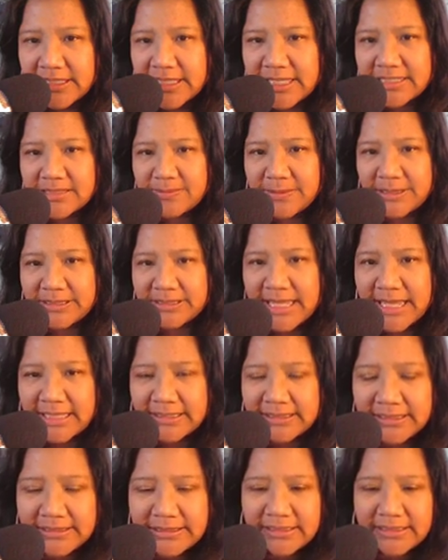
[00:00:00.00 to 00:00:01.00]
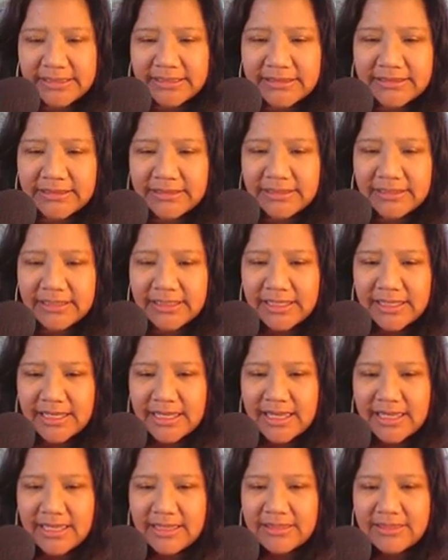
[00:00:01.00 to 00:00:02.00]
it's been edited,
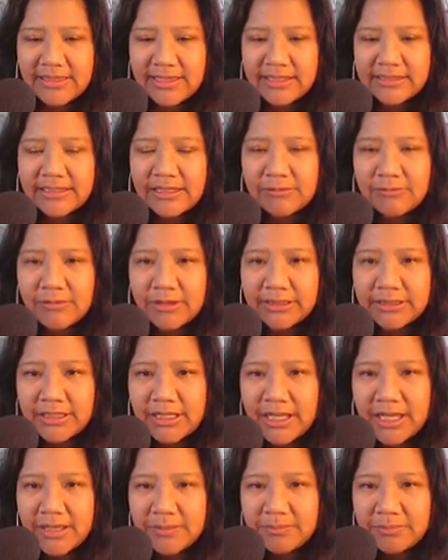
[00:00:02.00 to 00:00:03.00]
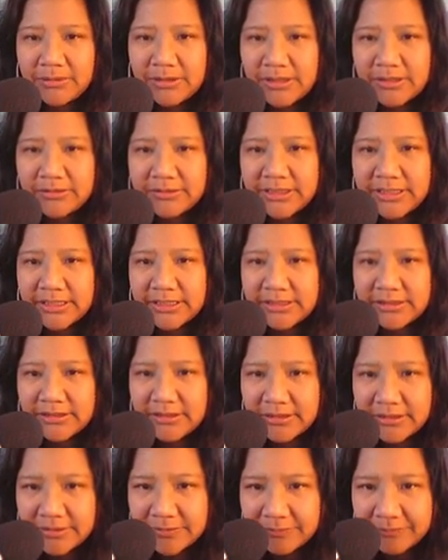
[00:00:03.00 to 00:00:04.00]
and then I want it
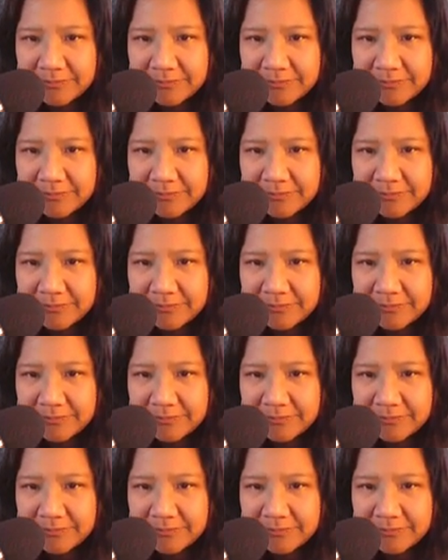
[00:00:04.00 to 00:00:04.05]
uploaded,